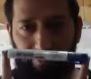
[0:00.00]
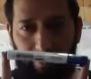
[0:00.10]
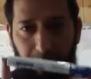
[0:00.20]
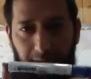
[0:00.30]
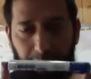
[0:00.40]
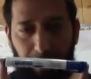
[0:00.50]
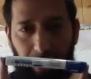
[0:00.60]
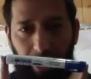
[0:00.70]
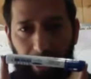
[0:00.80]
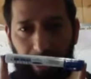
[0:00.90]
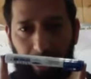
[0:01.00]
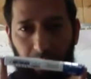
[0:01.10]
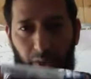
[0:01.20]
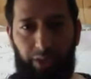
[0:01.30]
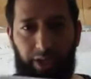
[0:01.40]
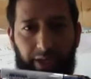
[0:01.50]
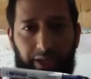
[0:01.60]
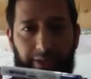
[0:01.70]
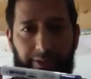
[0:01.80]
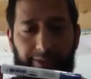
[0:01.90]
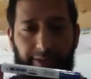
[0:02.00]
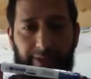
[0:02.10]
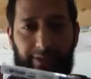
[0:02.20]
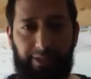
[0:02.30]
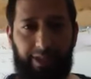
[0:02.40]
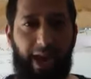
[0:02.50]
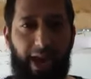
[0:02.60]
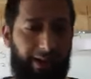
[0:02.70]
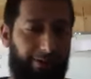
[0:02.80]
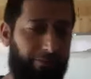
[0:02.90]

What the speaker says: multiple cloning site.